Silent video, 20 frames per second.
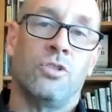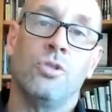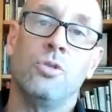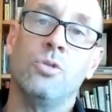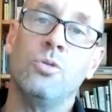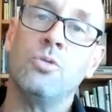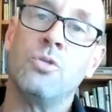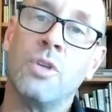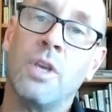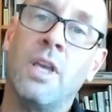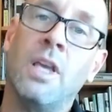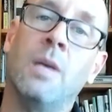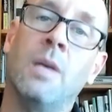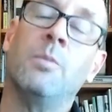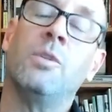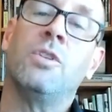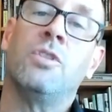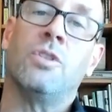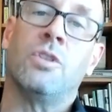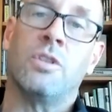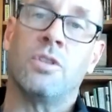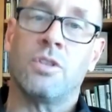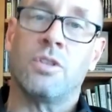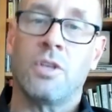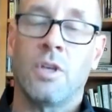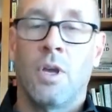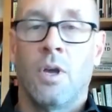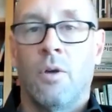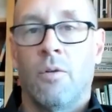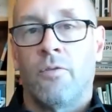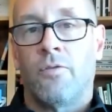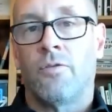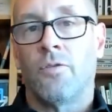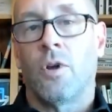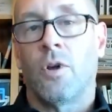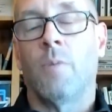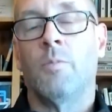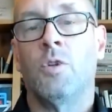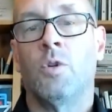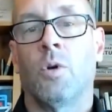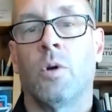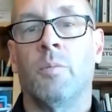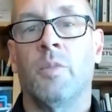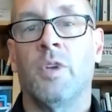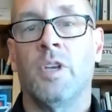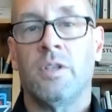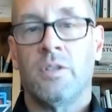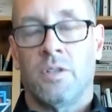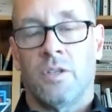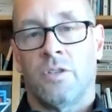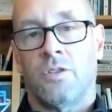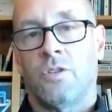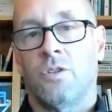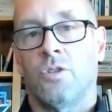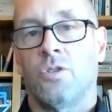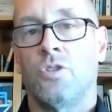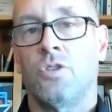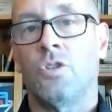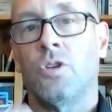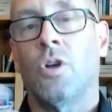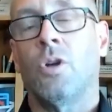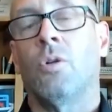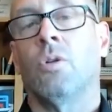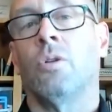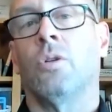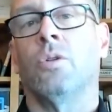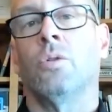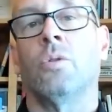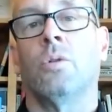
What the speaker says: Use images from your business to show the